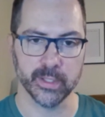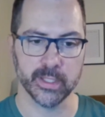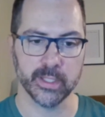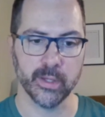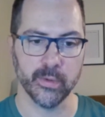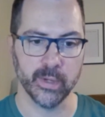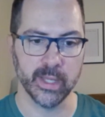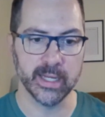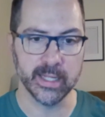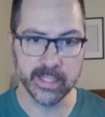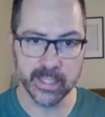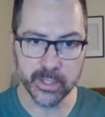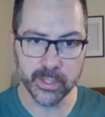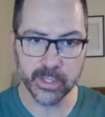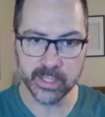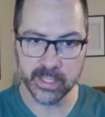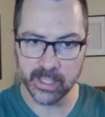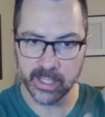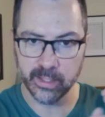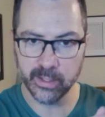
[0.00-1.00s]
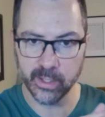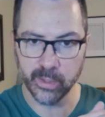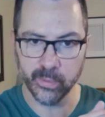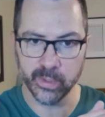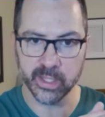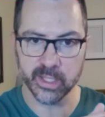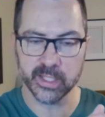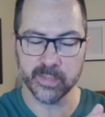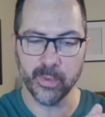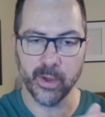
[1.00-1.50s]
So in addition to getting you
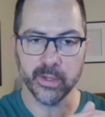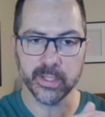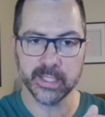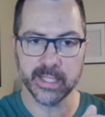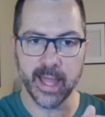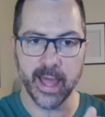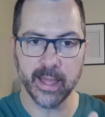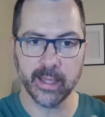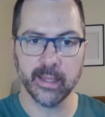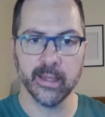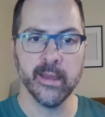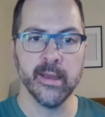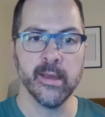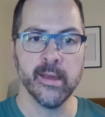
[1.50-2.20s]
in the small stack,